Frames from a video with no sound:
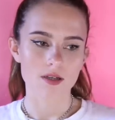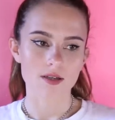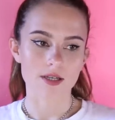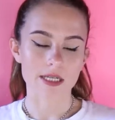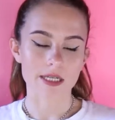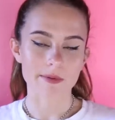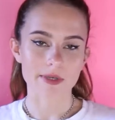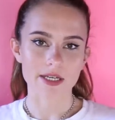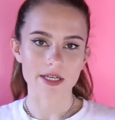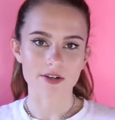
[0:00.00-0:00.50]

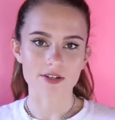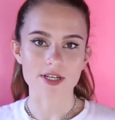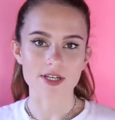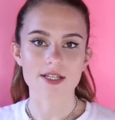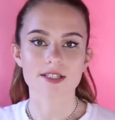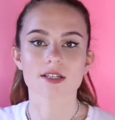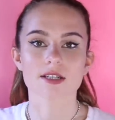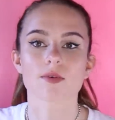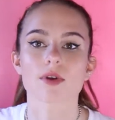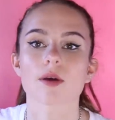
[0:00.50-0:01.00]
going to be
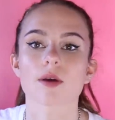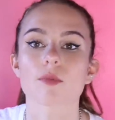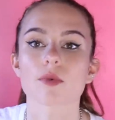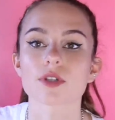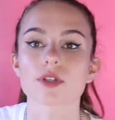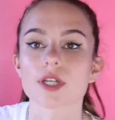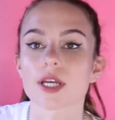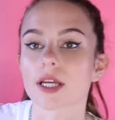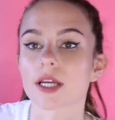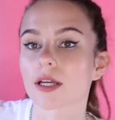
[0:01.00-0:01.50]
irritating when I'm
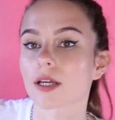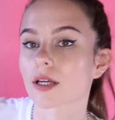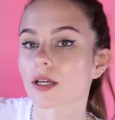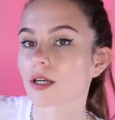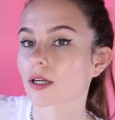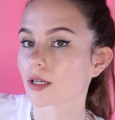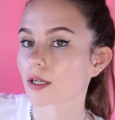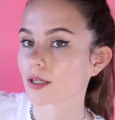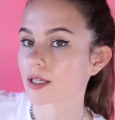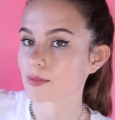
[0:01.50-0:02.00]

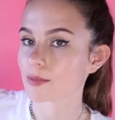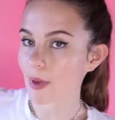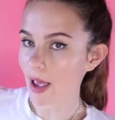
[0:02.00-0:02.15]
watching this